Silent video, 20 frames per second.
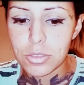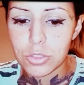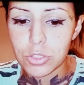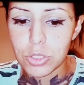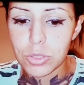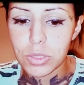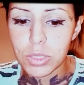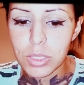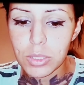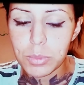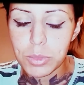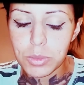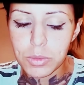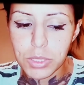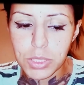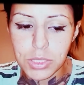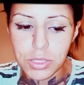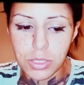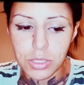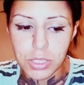Do a little bit of
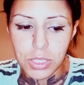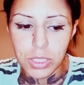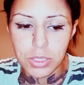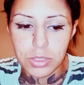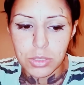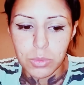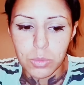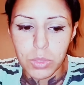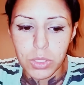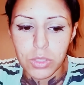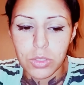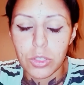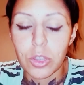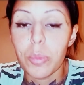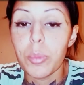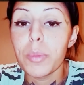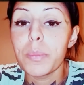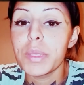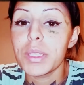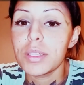research as to what
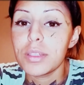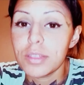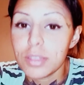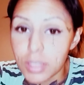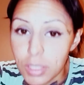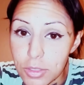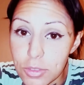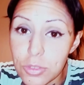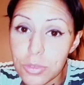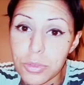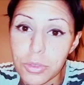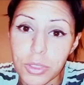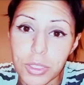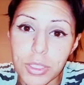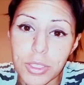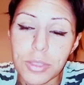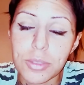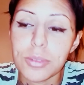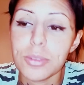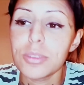dopamine does for
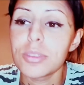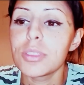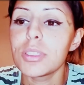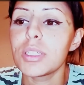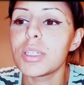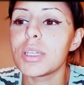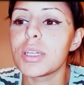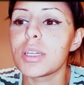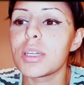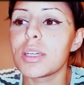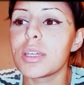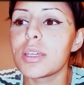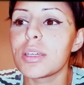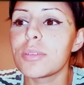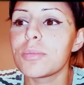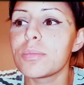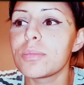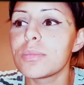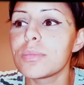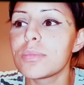you. I